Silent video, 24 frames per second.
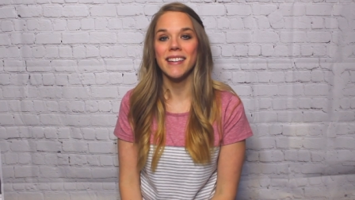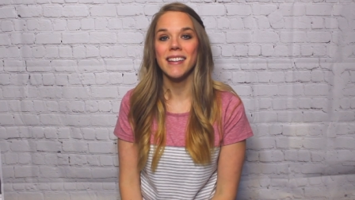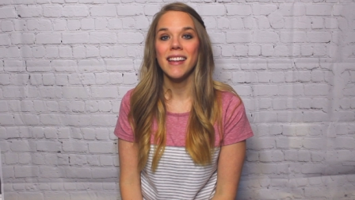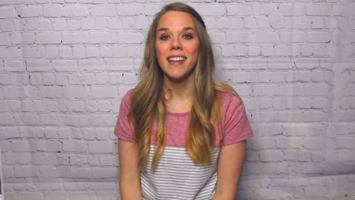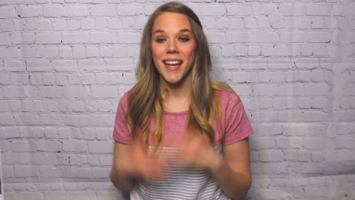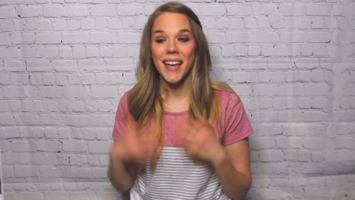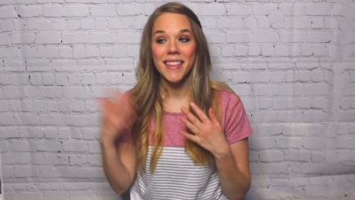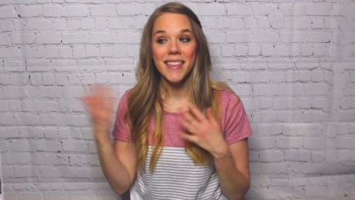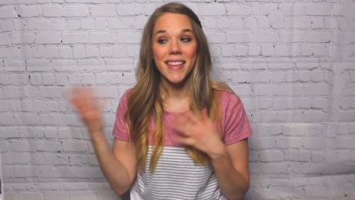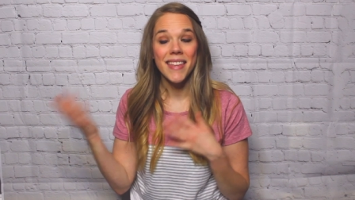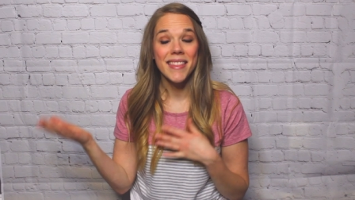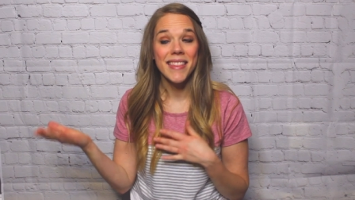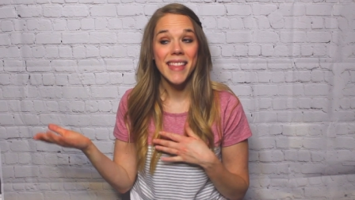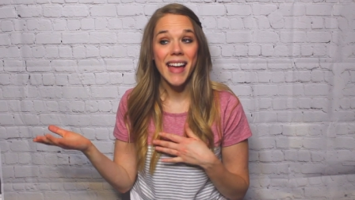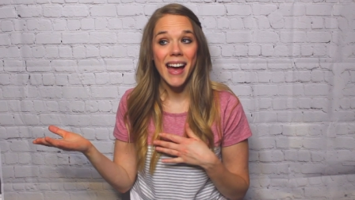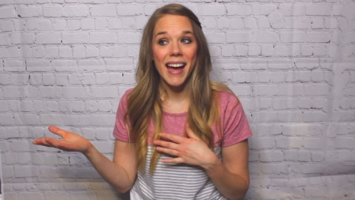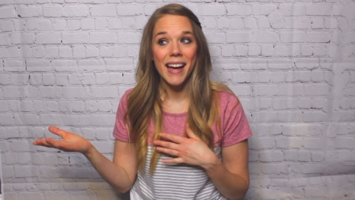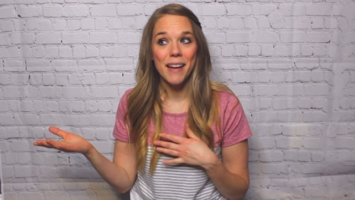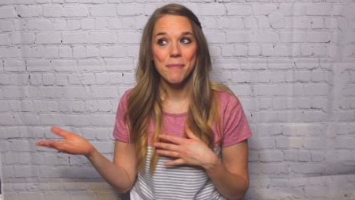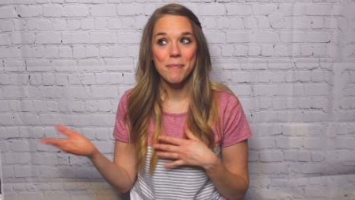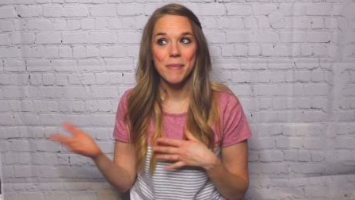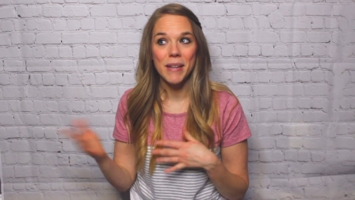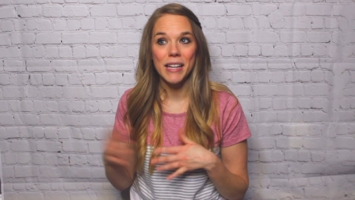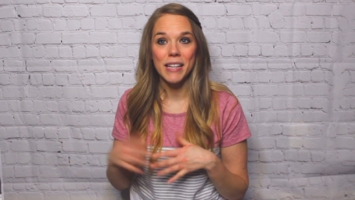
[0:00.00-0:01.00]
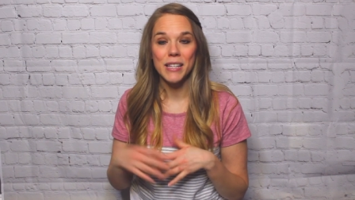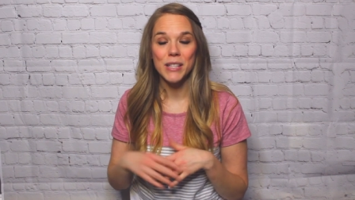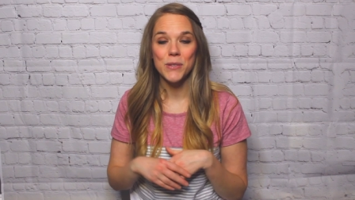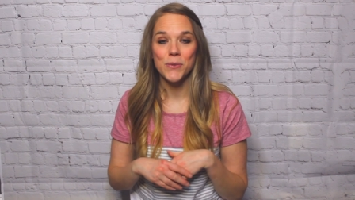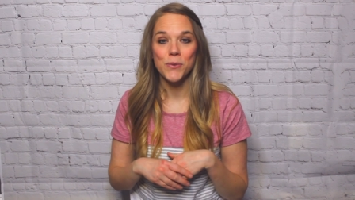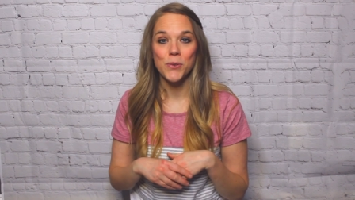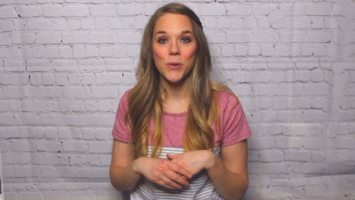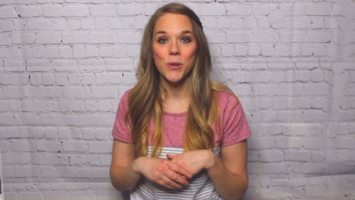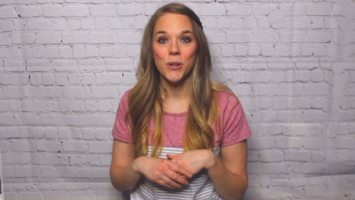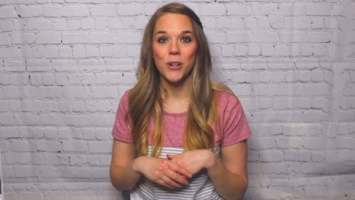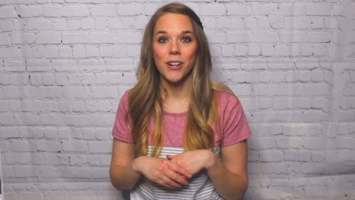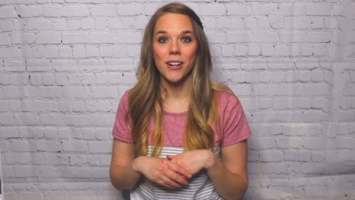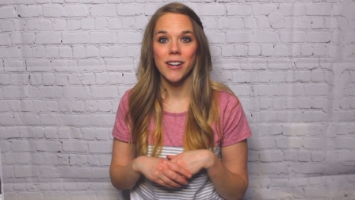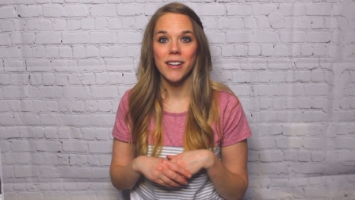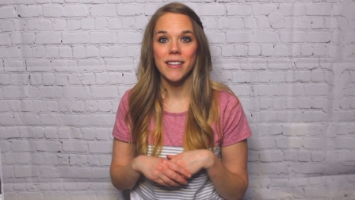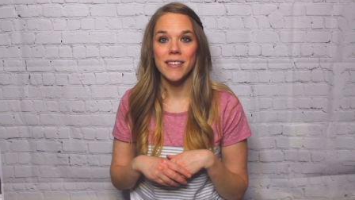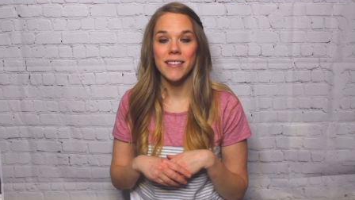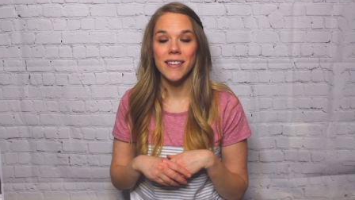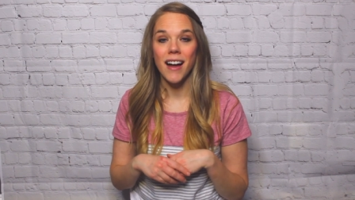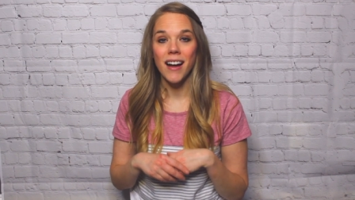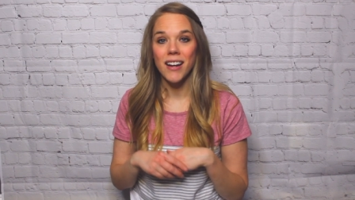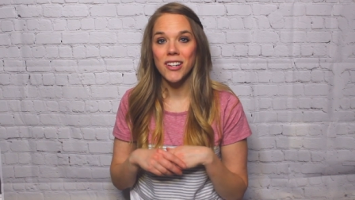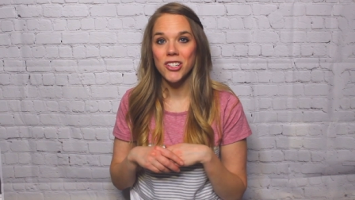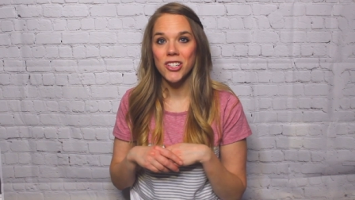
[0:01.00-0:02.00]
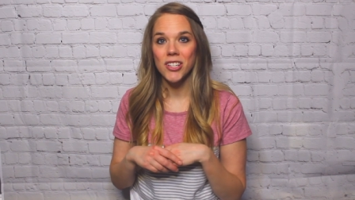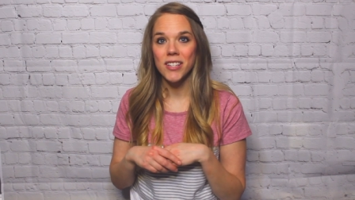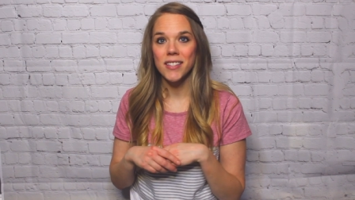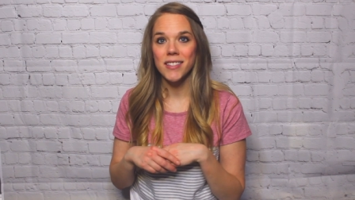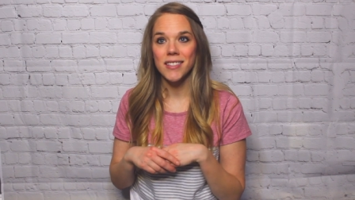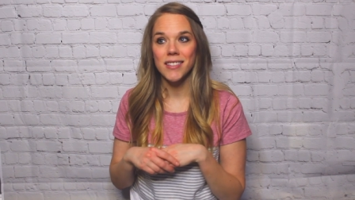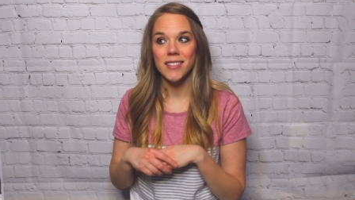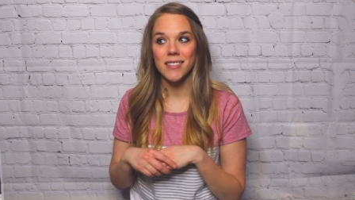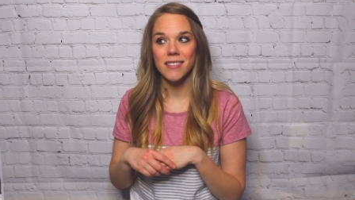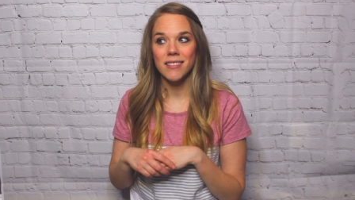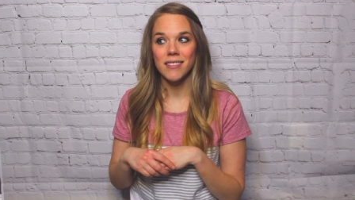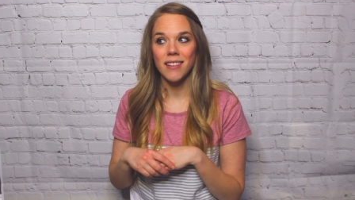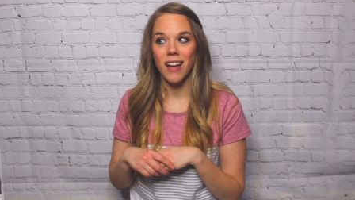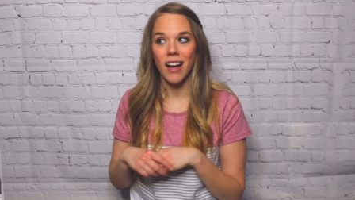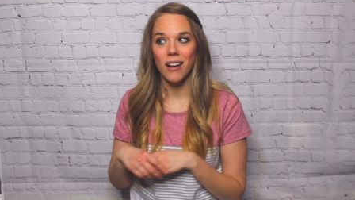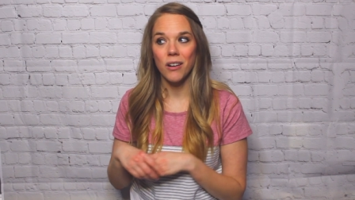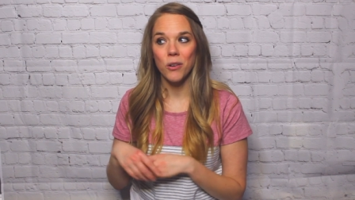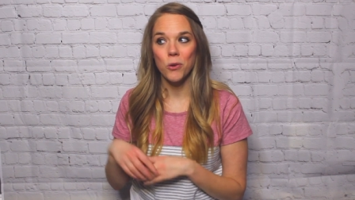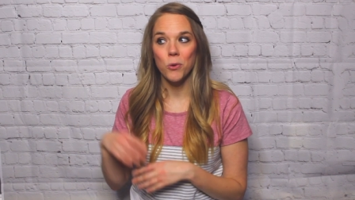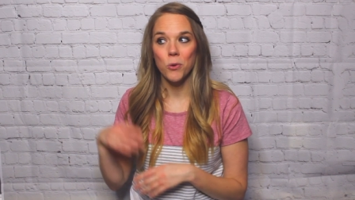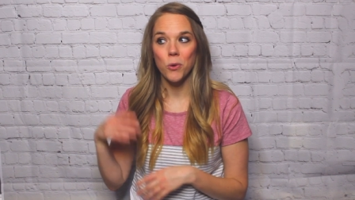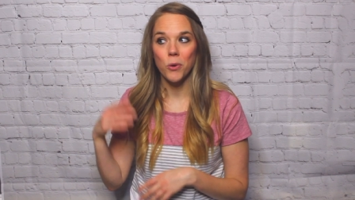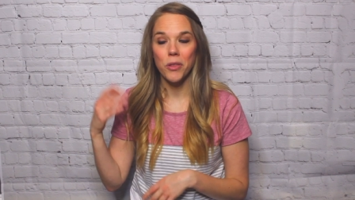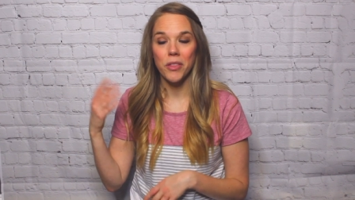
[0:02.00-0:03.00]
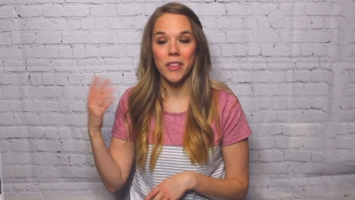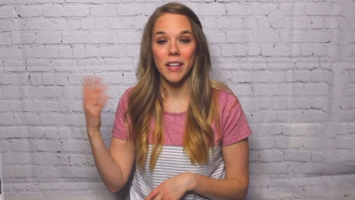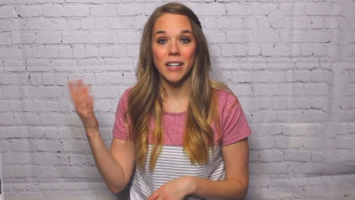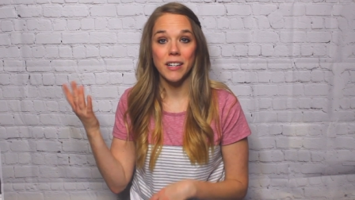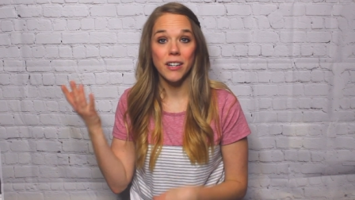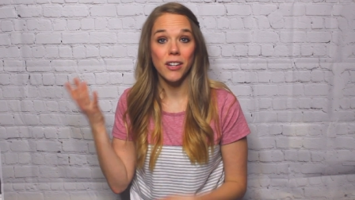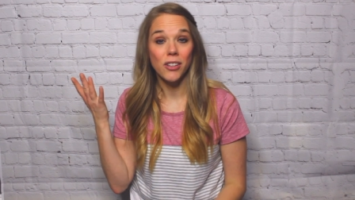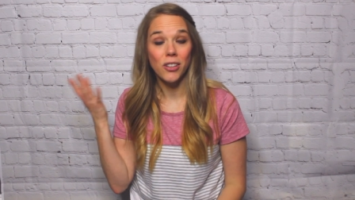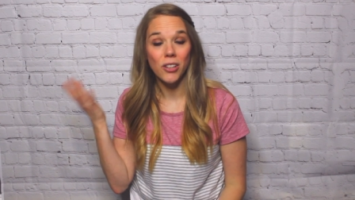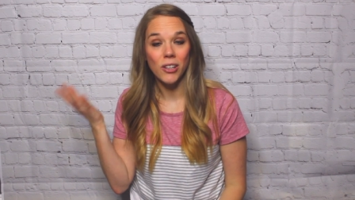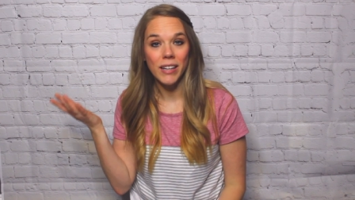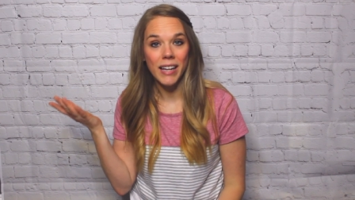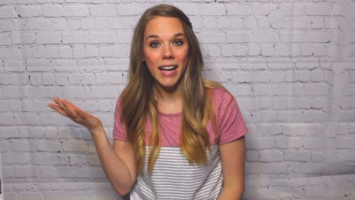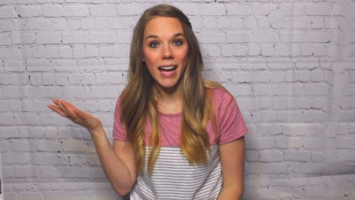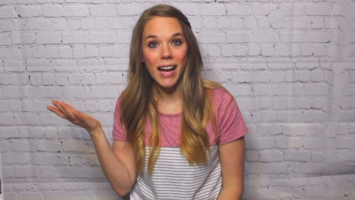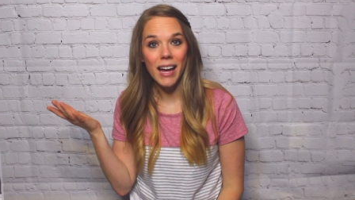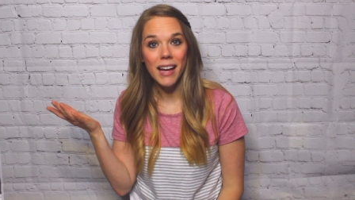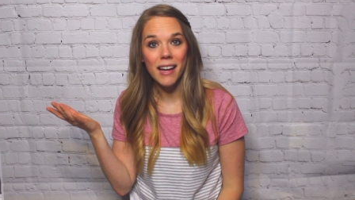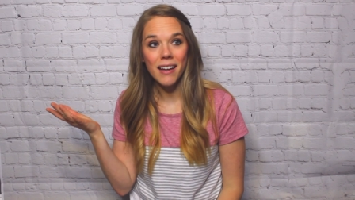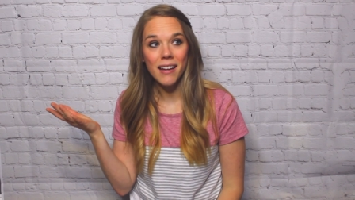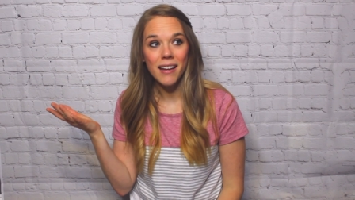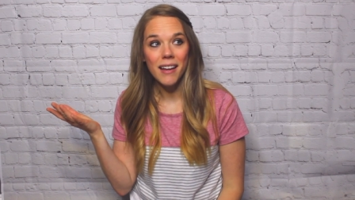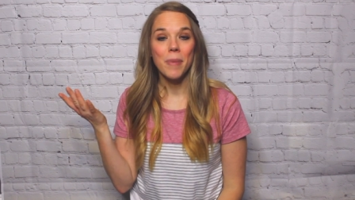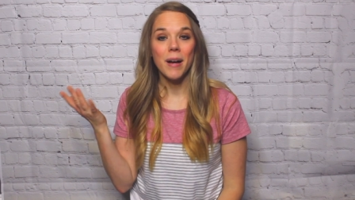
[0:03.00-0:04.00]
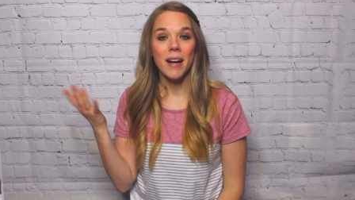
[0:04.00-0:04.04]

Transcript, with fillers: And then that makes for not just a cool thing to look at,